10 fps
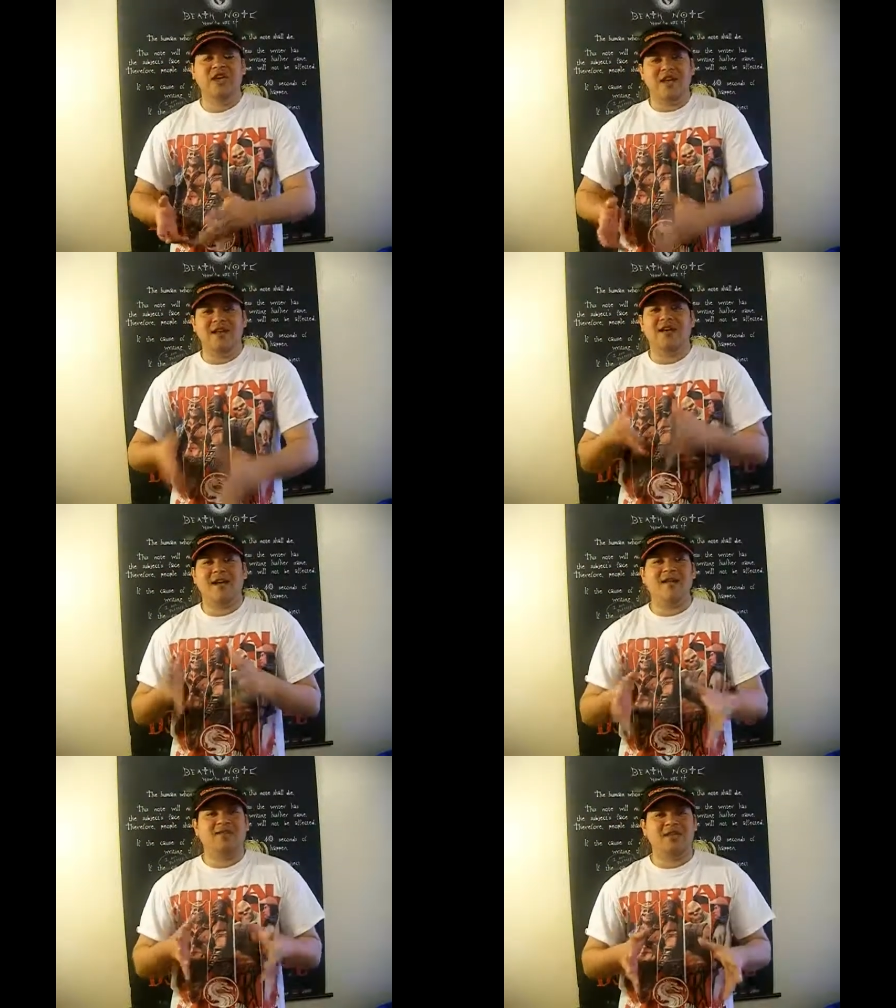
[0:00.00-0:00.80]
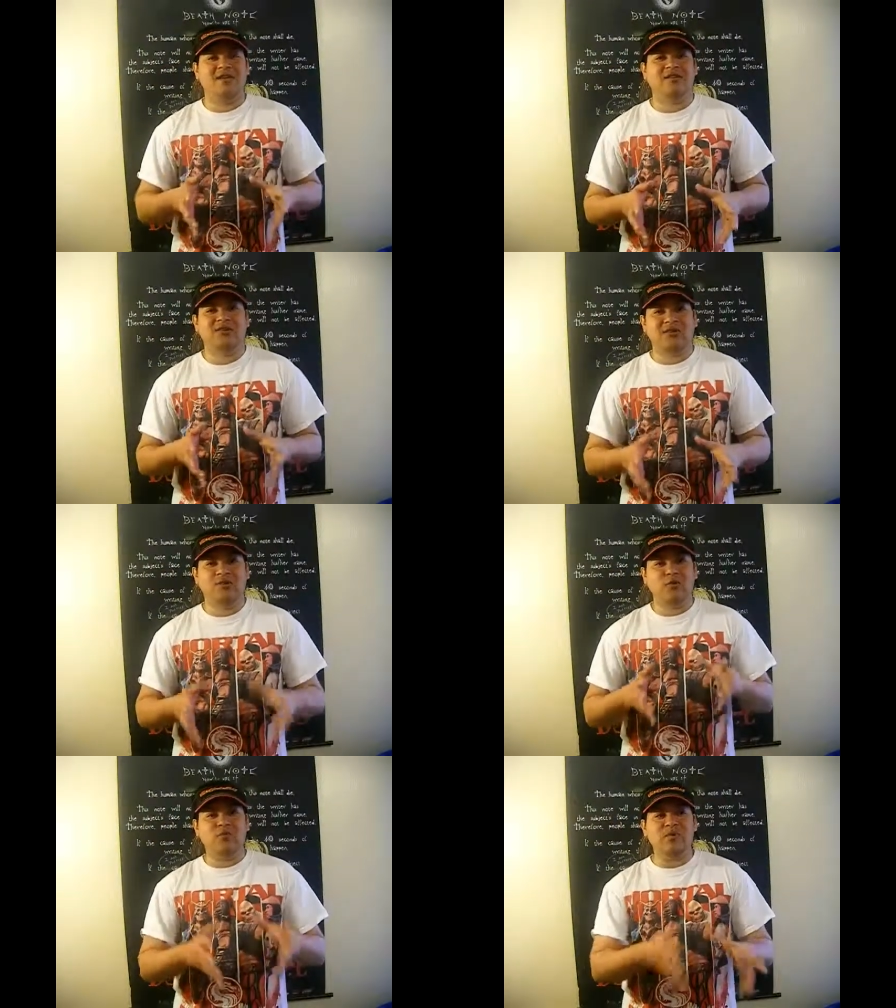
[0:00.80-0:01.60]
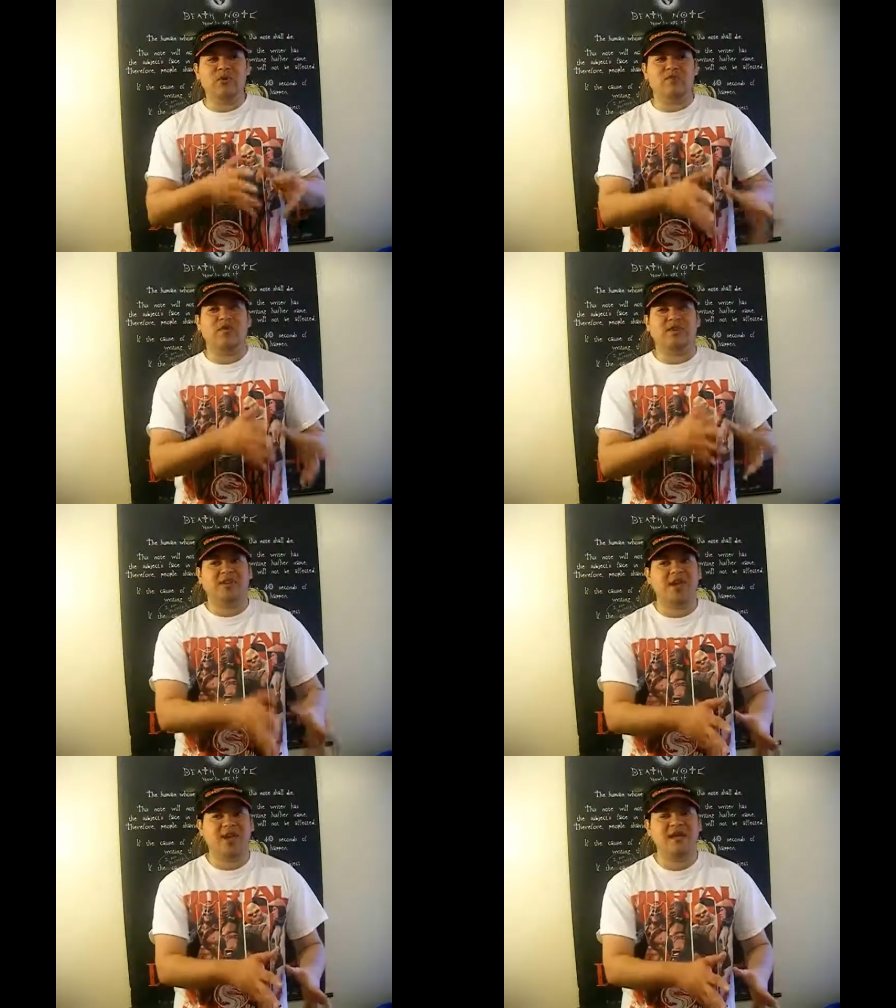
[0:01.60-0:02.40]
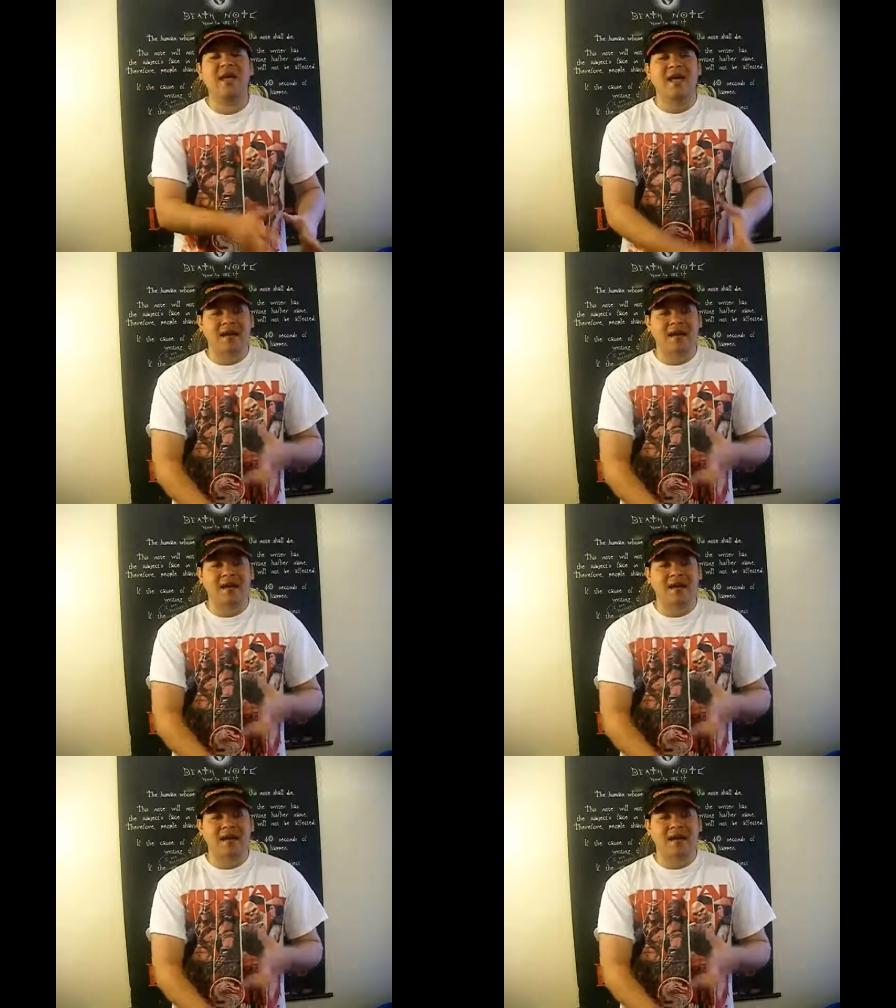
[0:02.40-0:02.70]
And that kind of thing is still looming over his head.